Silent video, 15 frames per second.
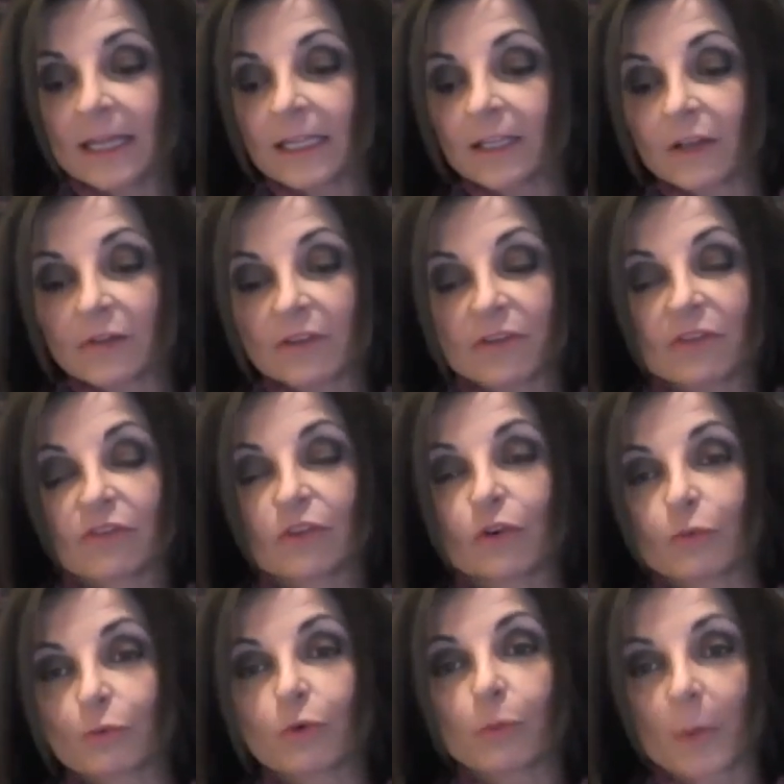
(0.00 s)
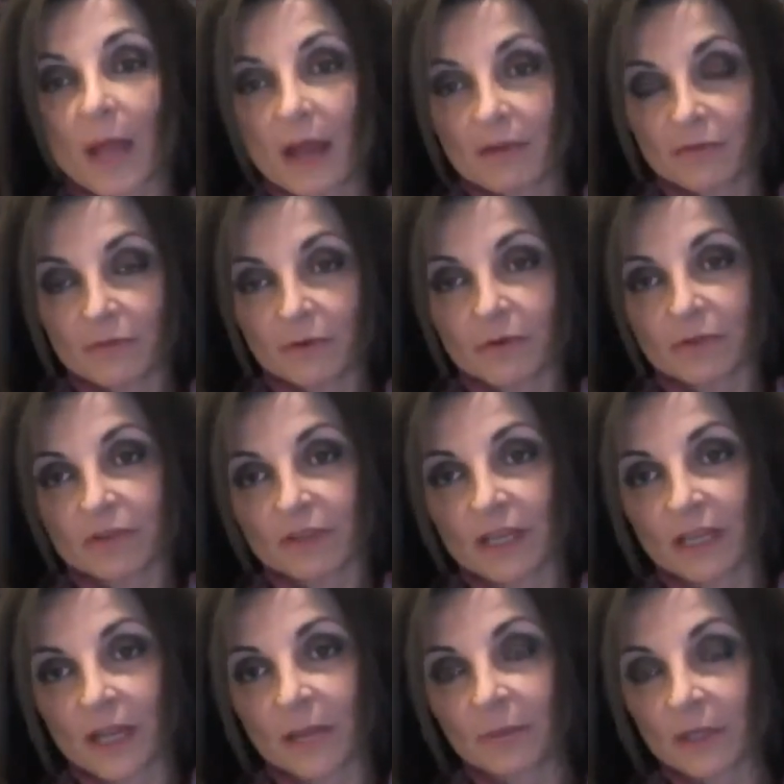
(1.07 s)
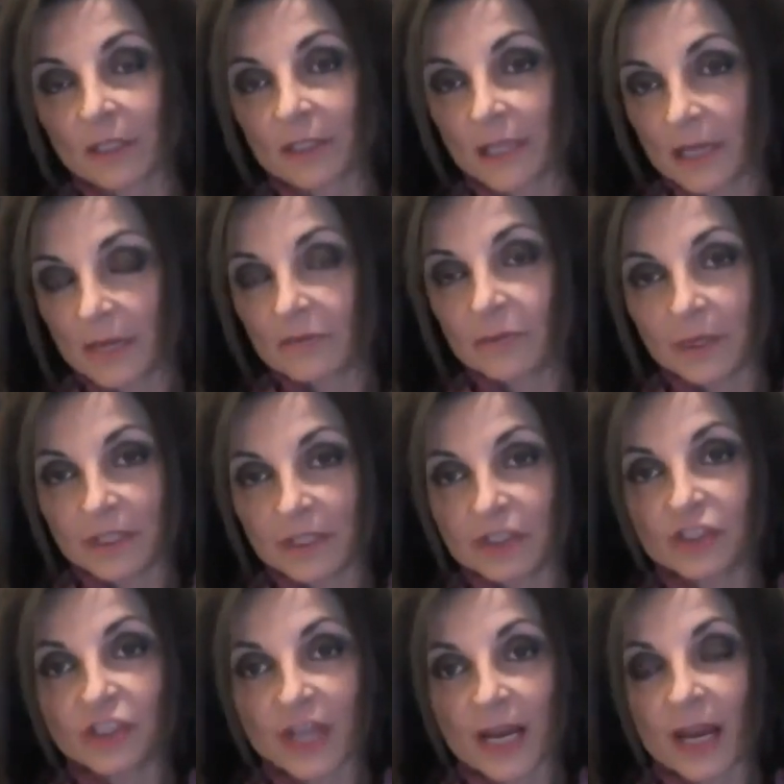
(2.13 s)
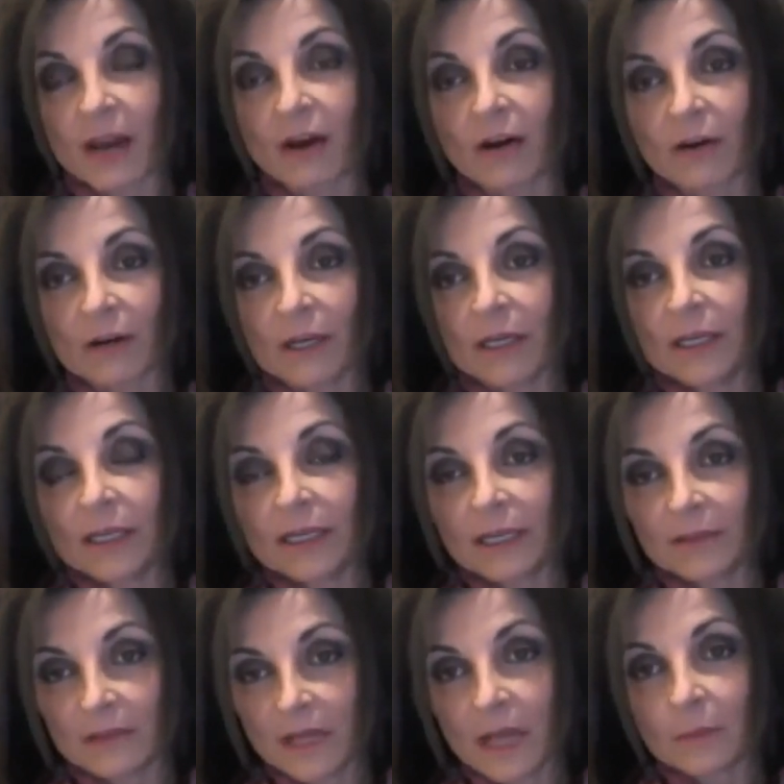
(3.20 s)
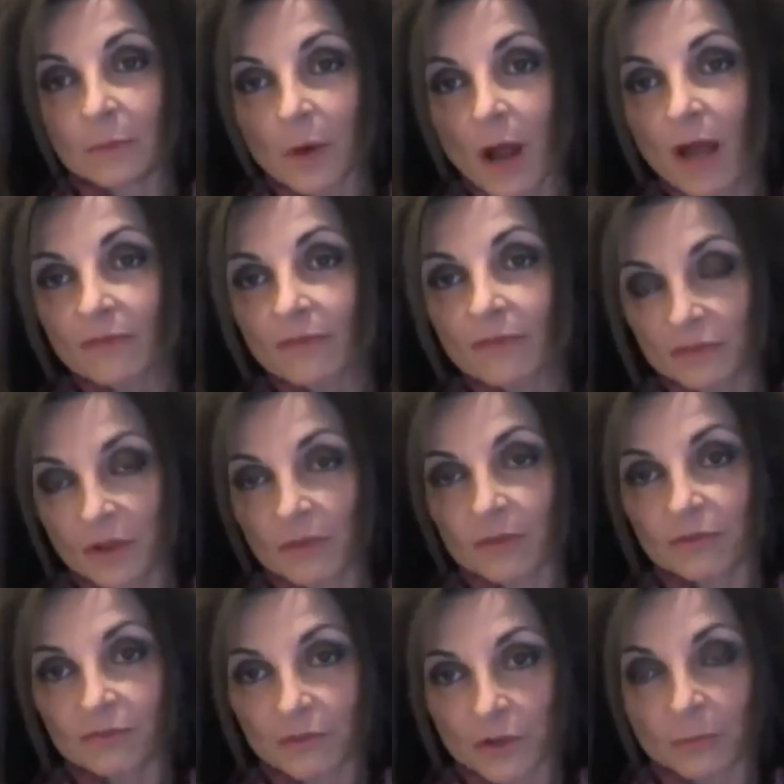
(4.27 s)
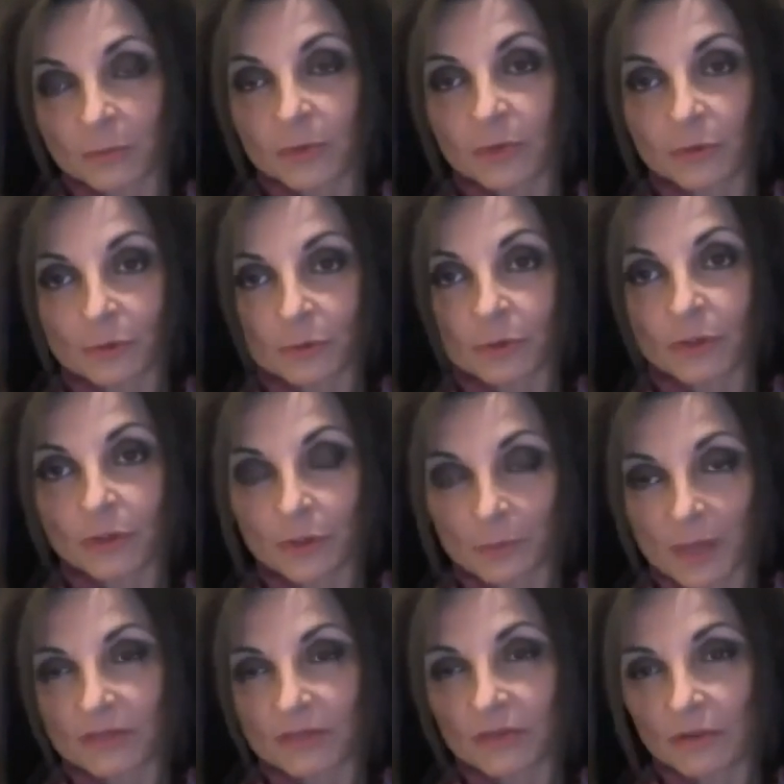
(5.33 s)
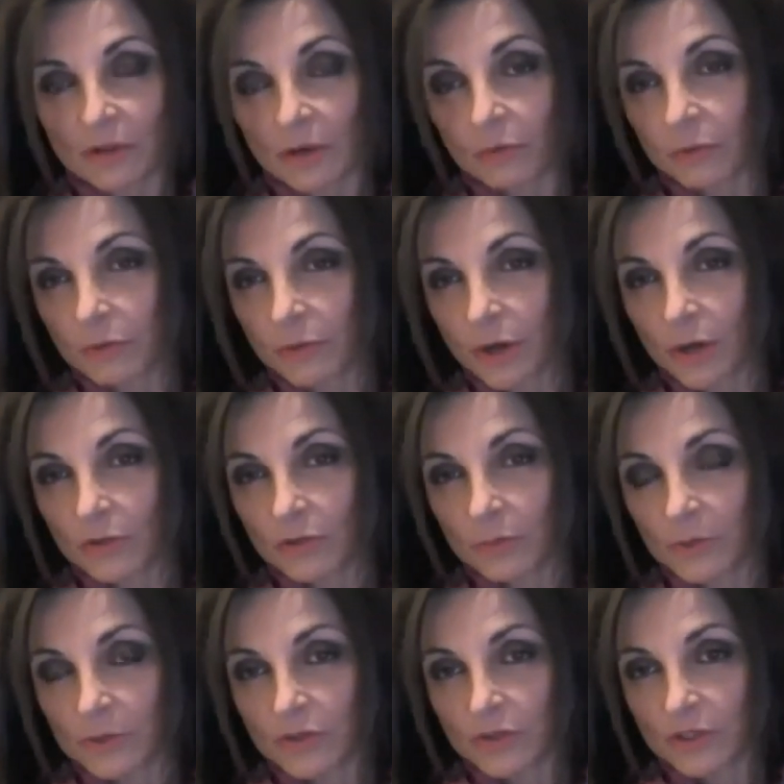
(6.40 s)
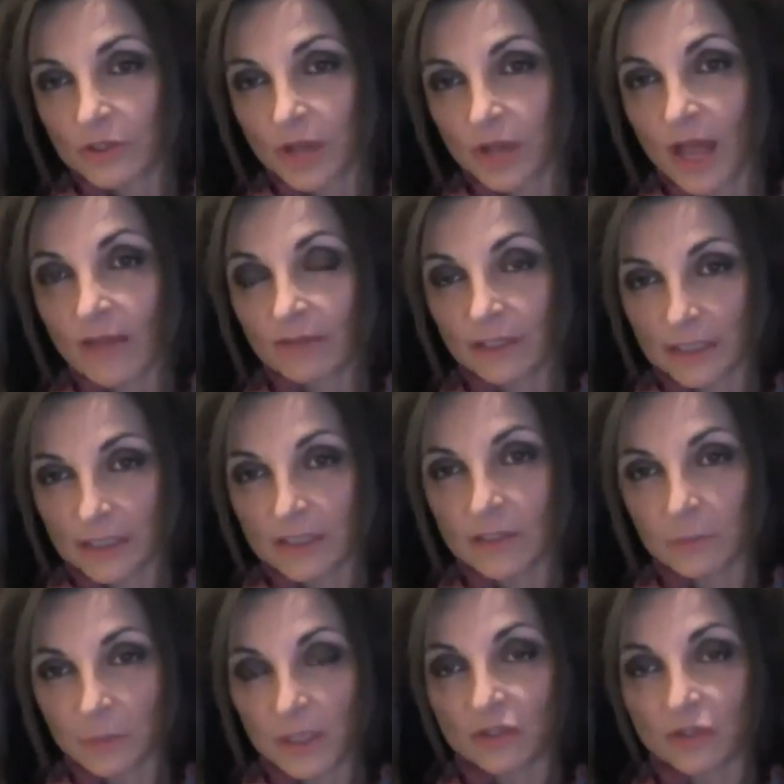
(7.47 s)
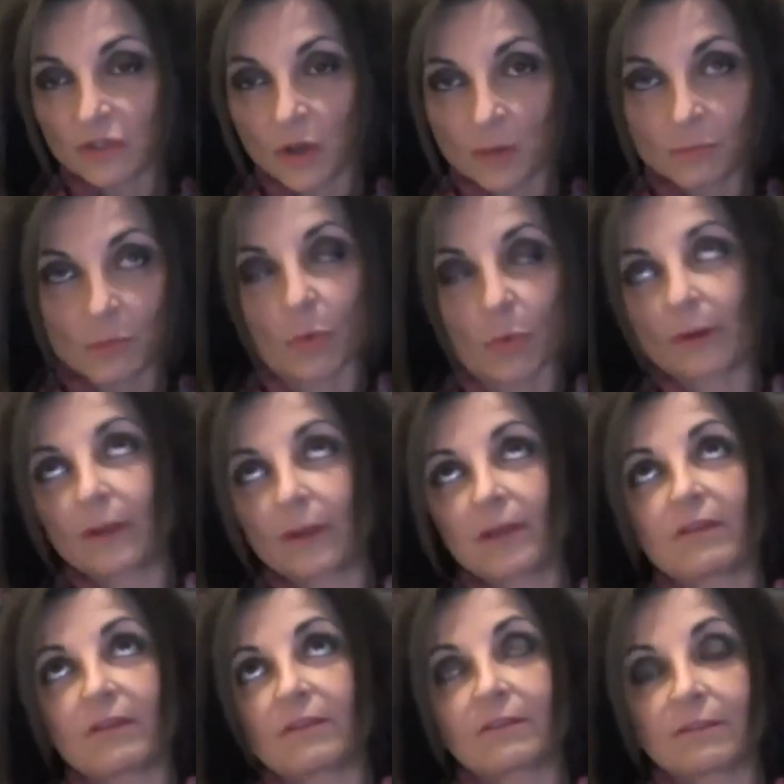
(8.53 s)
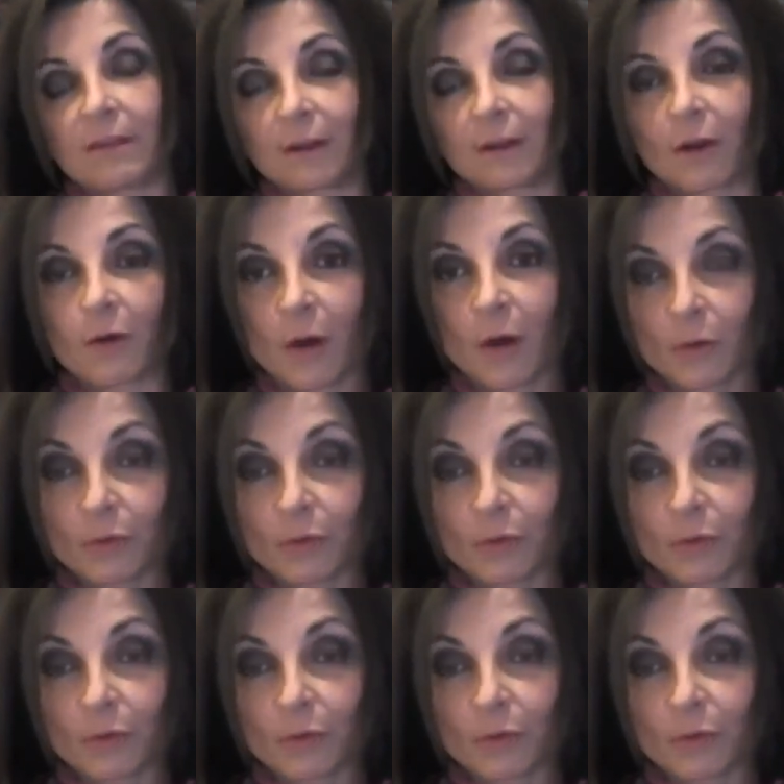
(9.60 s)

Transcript: this is a group effort, and I'm going to let everybody share in the net profits on the film who makes a real contribution. So having Lisa Beach on board is a